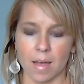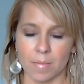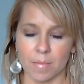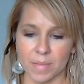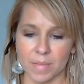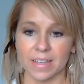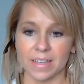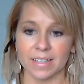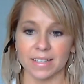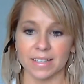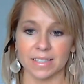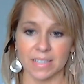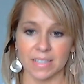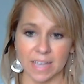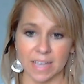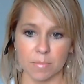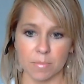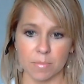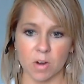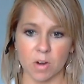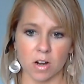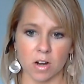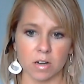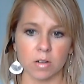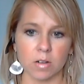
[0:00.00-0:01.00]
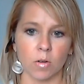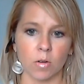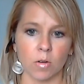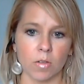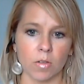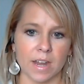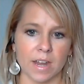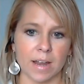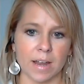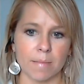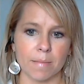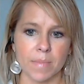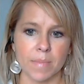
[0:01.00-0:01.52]
In that same article
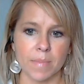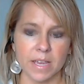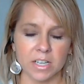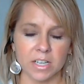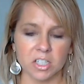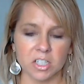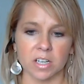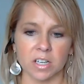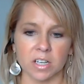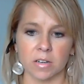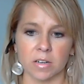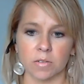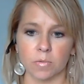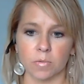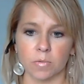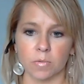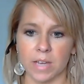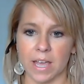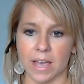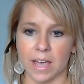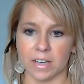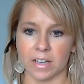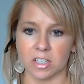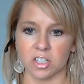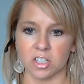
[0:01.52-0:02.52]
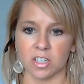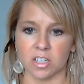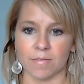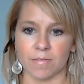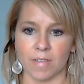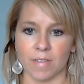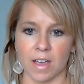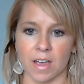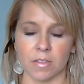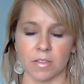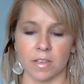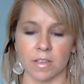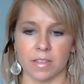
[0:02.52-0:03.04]
that I mentioned, we actually
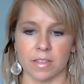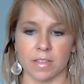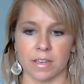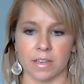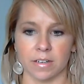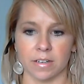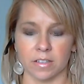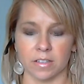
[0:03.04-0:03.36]
found that